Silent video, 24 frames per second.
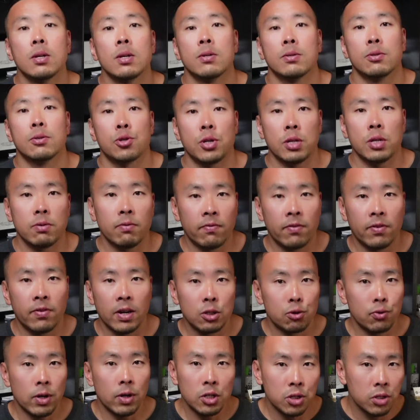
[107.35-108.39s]
trying to find
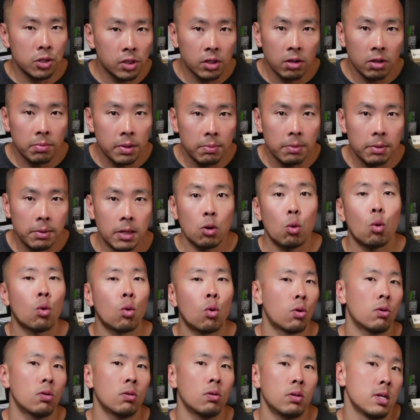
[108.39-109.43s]
directions there maybe,
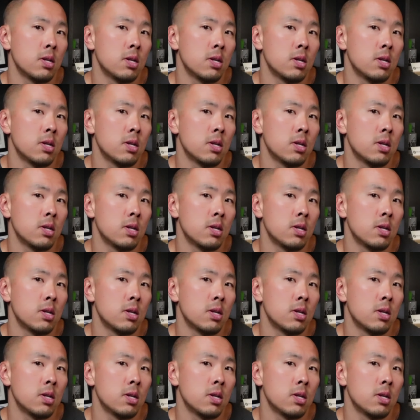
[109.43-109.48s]
or